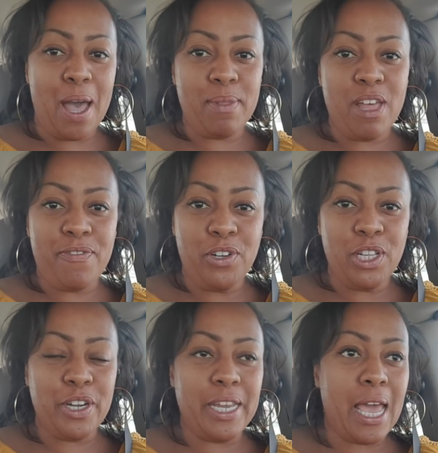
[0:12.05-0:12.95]
I'm Love
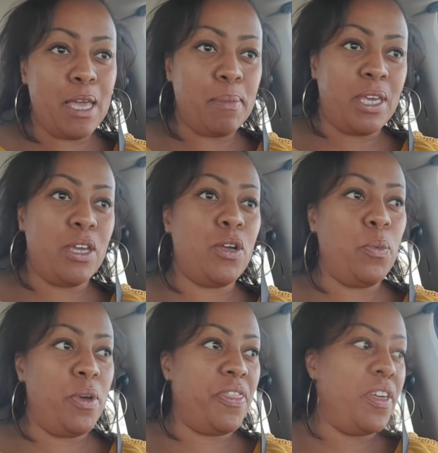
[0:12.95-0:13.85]
Fuller, and I am here
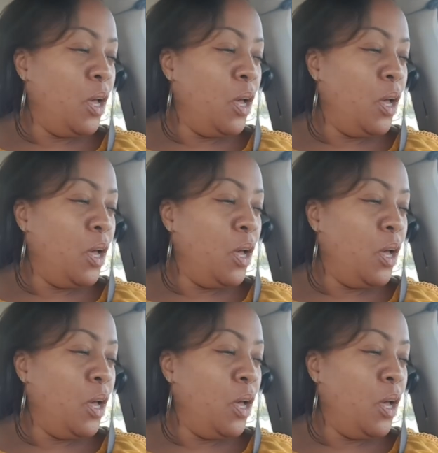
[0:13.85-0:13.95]
with